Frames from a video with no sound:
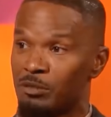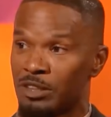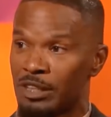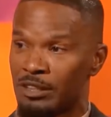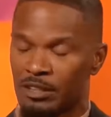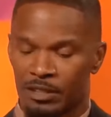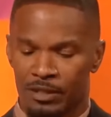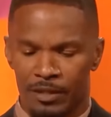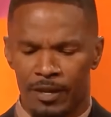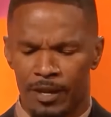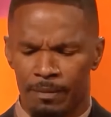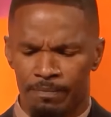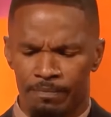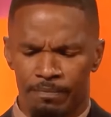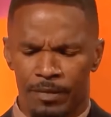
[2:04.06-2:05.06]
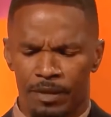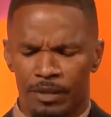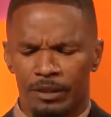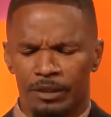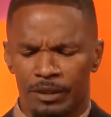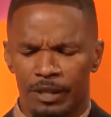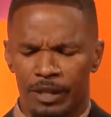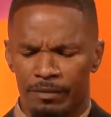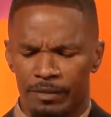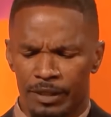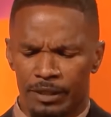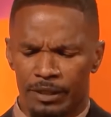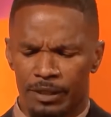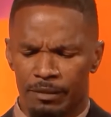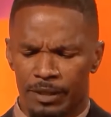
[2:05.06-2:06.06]
when auditioning next to the
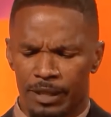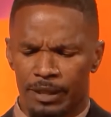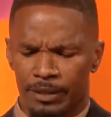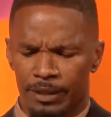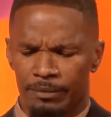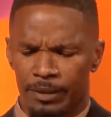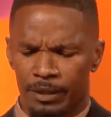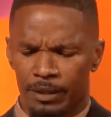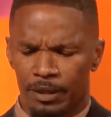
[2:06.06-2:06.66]
likes of Tom